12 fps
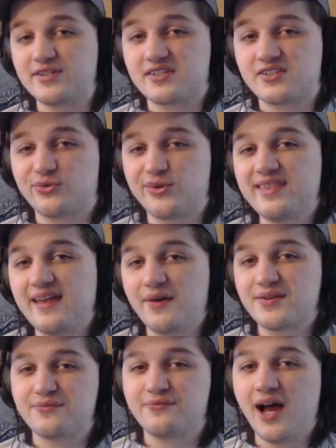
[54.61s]
It's
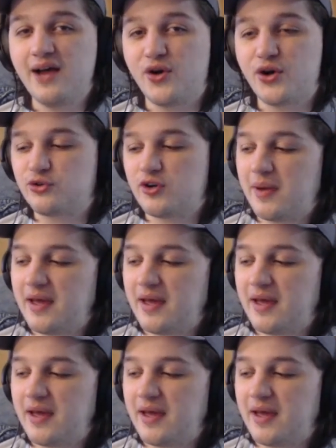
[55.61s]
3,500 by